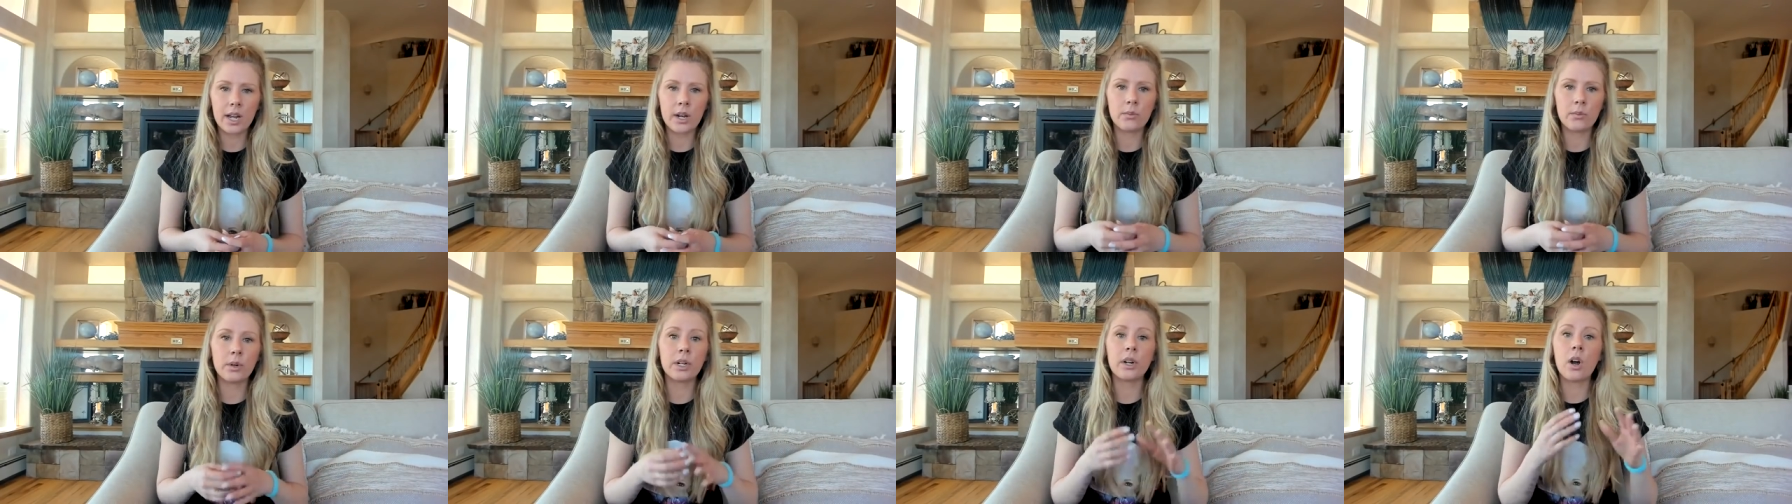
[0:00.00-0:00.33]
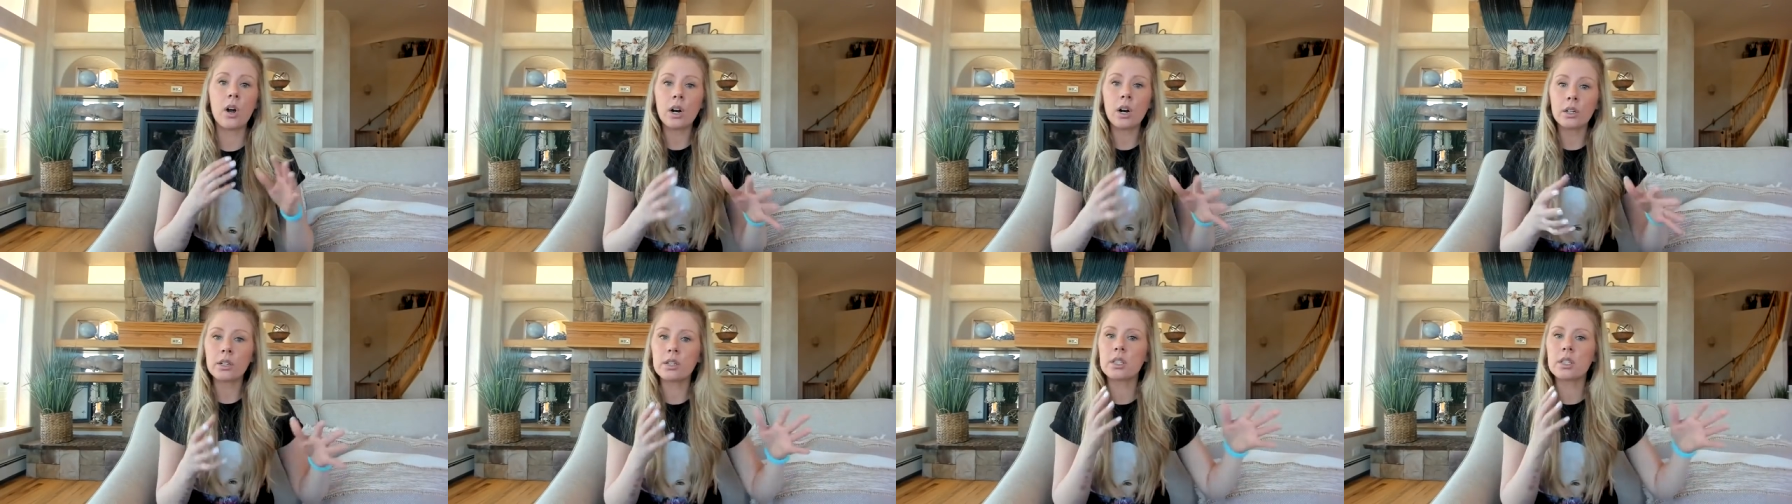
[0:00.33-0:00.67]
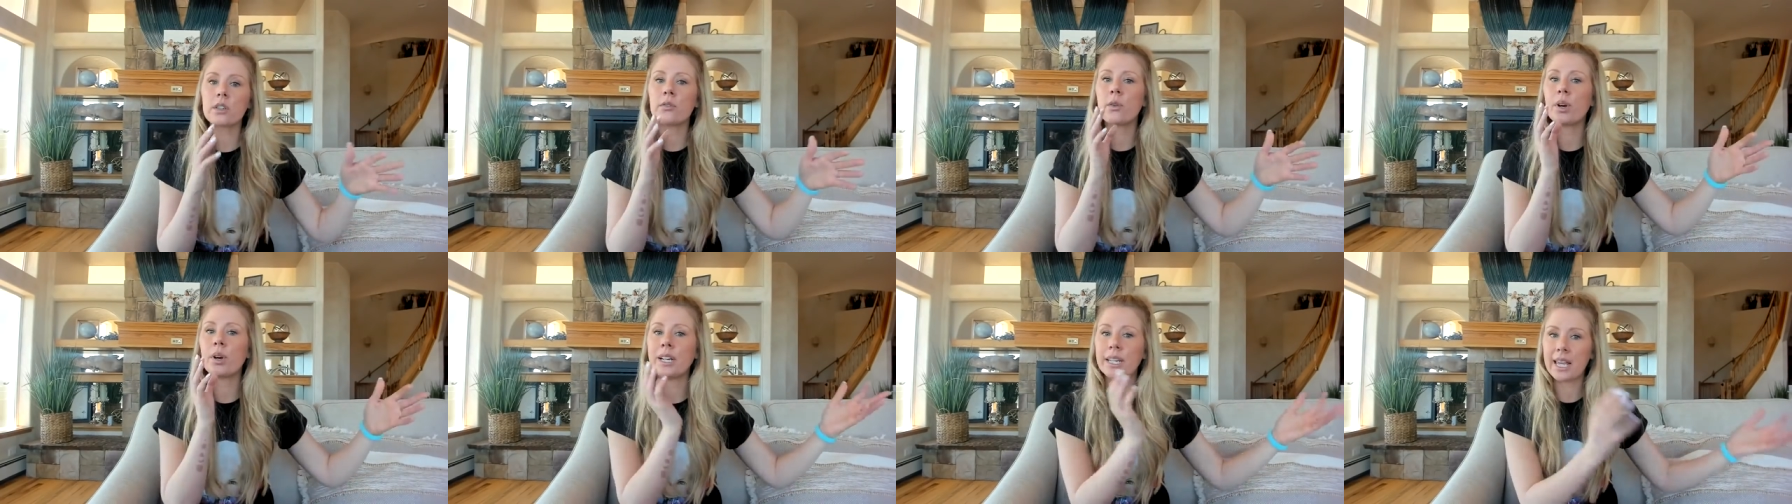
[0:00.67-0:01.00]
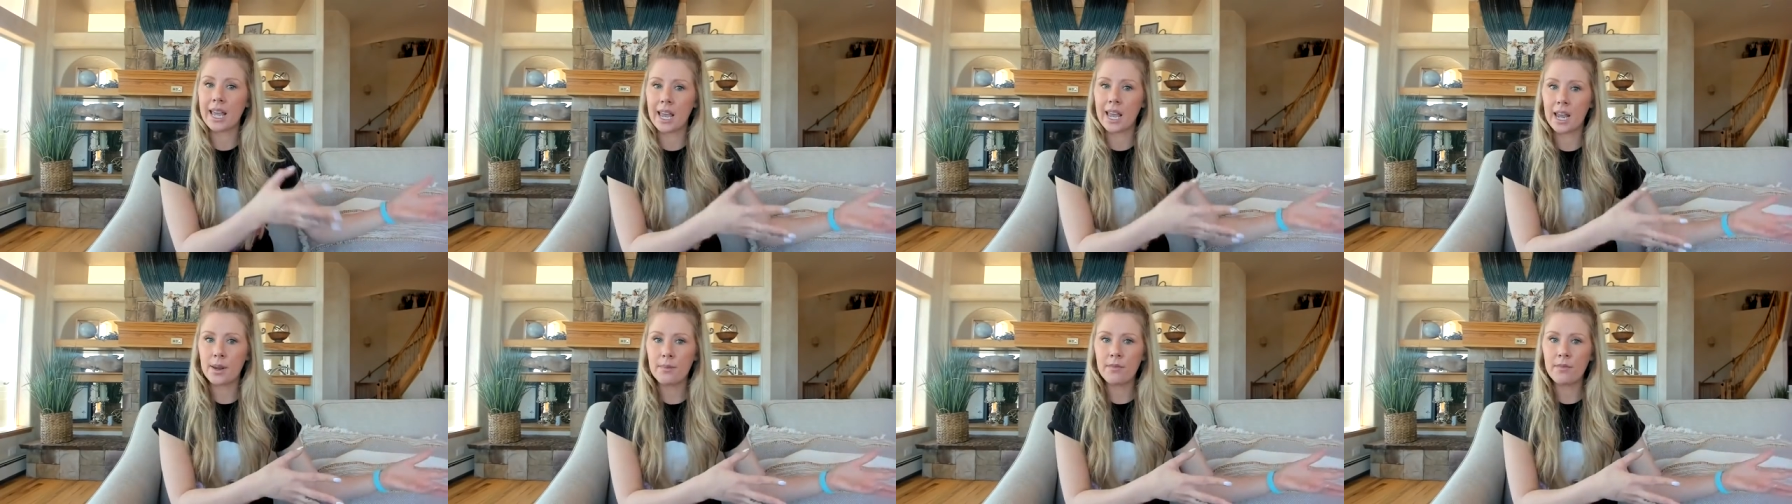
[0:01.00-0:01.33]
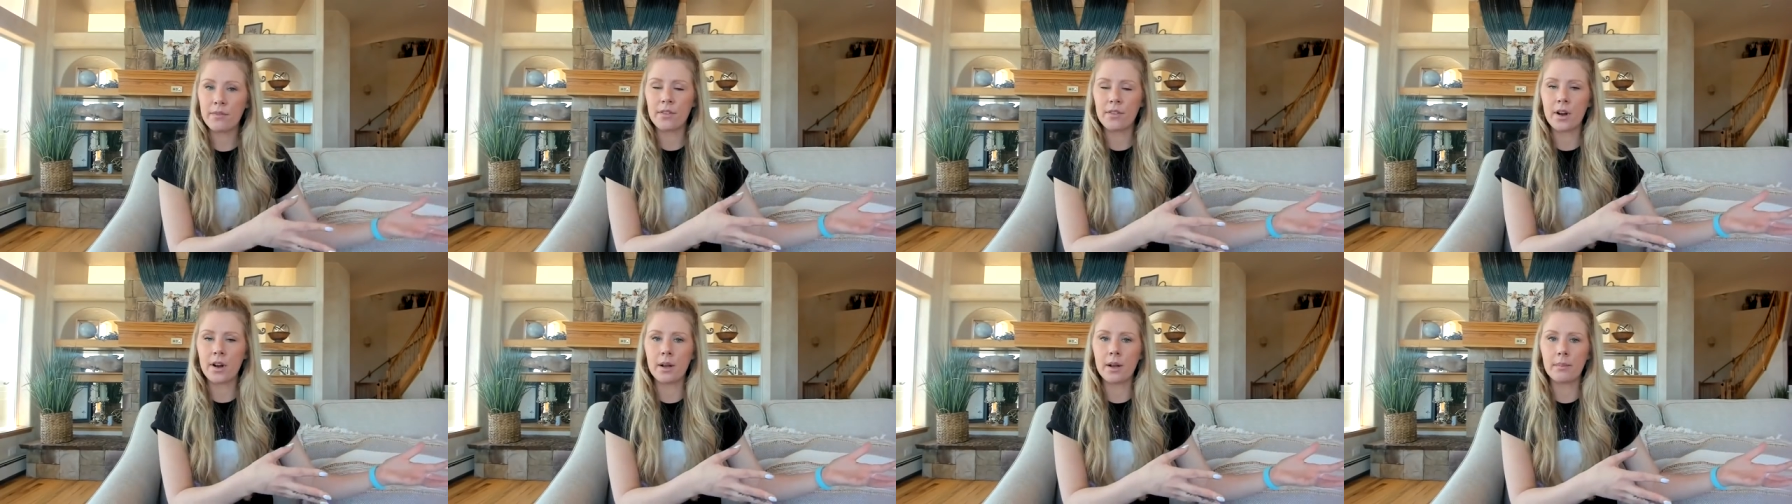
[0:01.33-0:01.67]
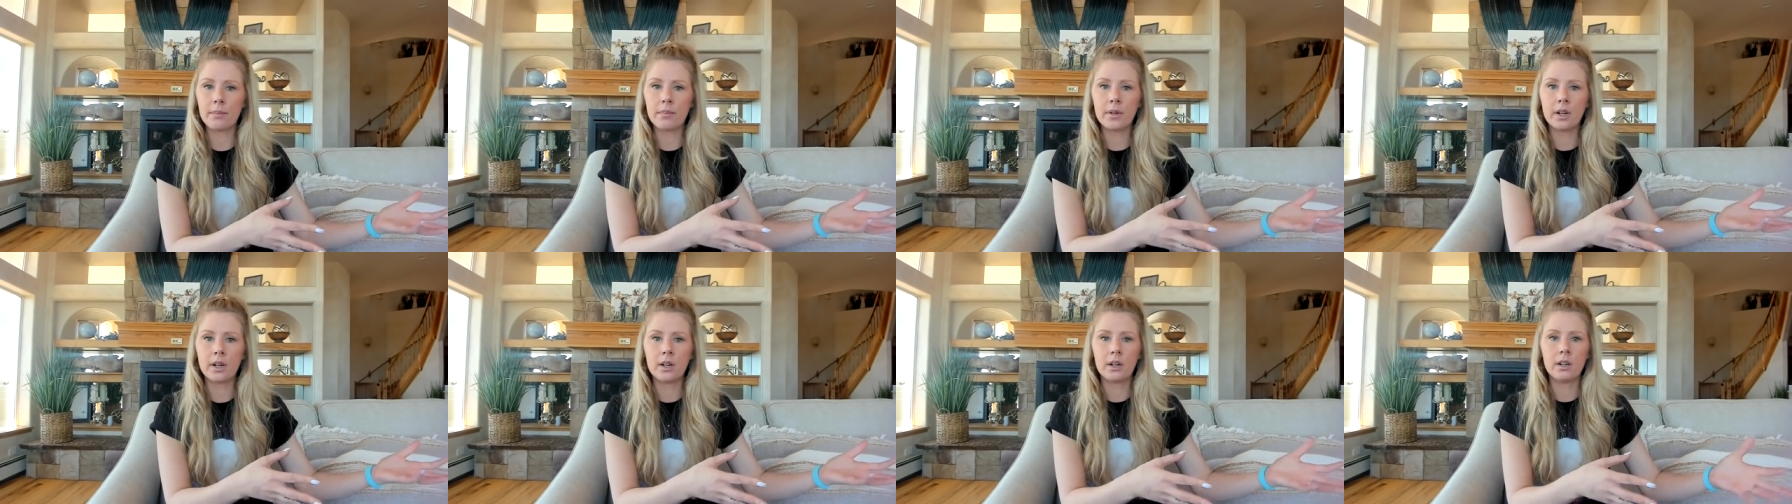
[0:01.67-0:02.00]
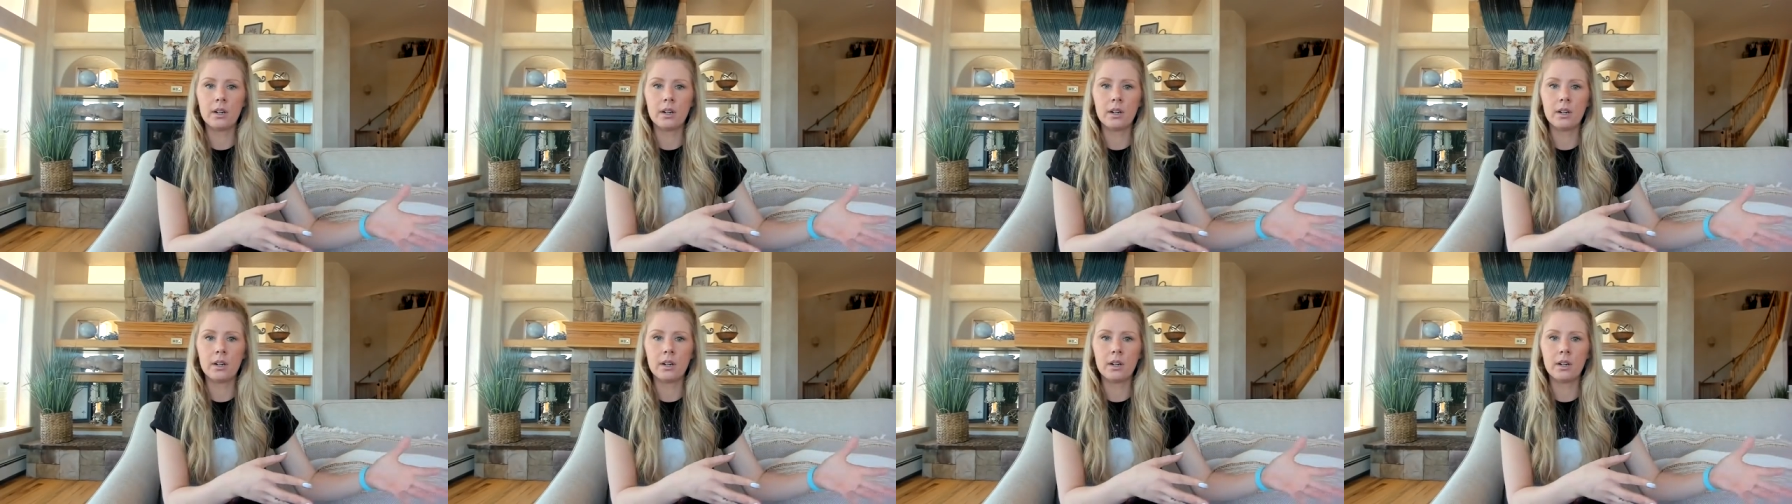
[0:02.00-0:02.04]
And regardless of where it came from,